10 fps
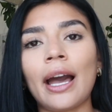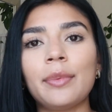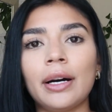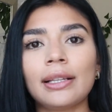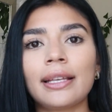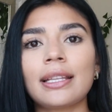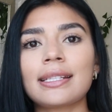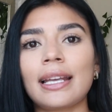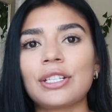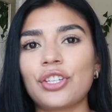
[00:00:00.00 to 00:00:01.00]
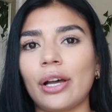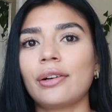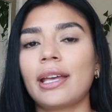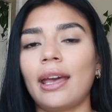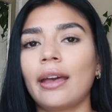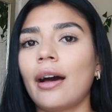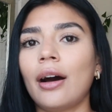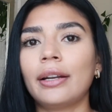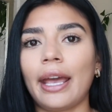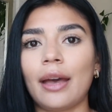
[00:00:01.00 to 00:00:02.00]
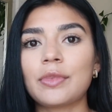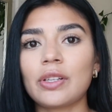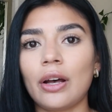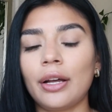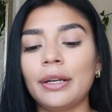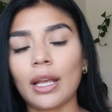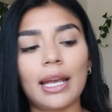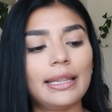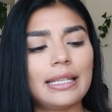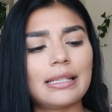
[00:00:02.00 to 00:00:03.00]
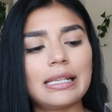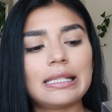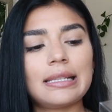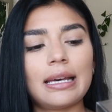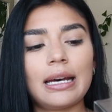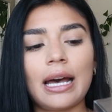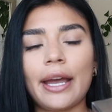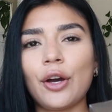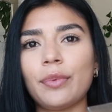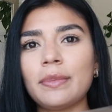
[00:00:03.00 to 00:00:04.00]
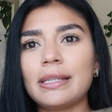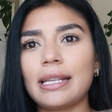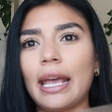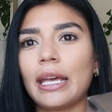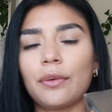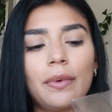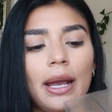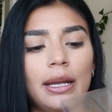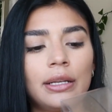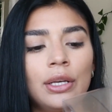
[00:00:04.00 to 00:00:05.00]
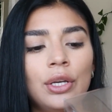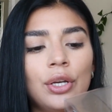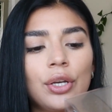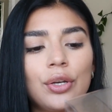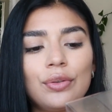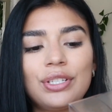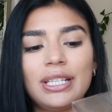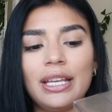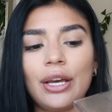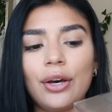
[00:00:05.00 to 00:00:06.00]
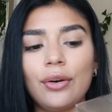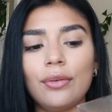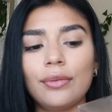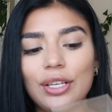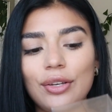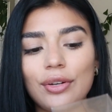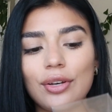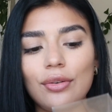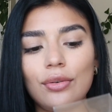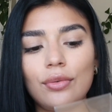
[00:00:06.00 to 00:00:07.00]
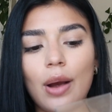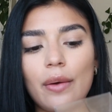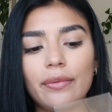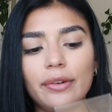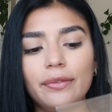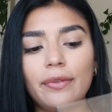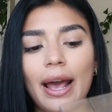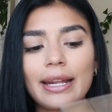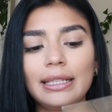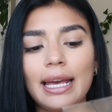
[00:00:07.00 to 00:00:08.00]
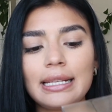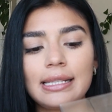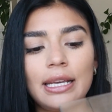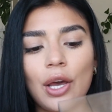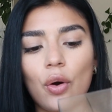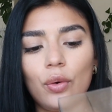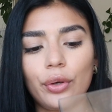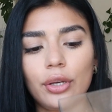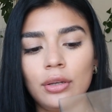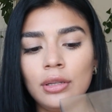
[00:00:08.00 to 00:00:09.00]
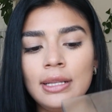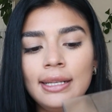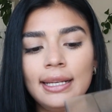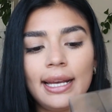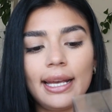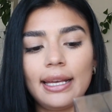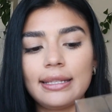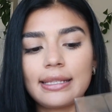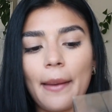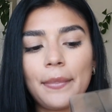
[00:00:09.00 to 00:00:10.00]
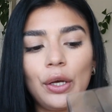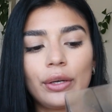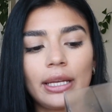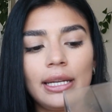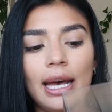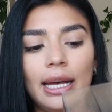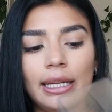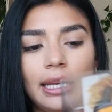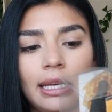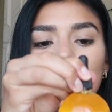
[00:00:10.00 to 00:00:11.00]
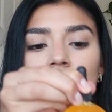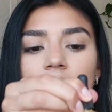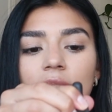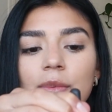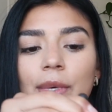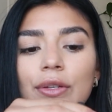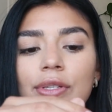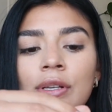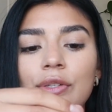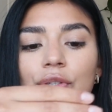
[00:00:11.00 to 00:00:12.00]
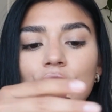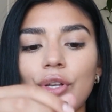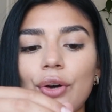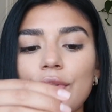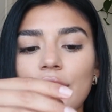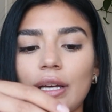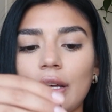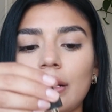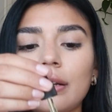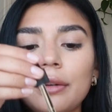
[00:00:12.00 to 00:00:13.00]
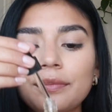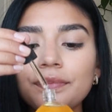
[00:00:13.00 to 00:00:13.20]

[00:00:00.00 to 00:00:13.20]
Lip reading: I bought like this gel kit on Amazon. This is the, I hope I'm saying it right, CUCCIO Cuticle Revitalizing Oil. It's milk and honey and it smells so good.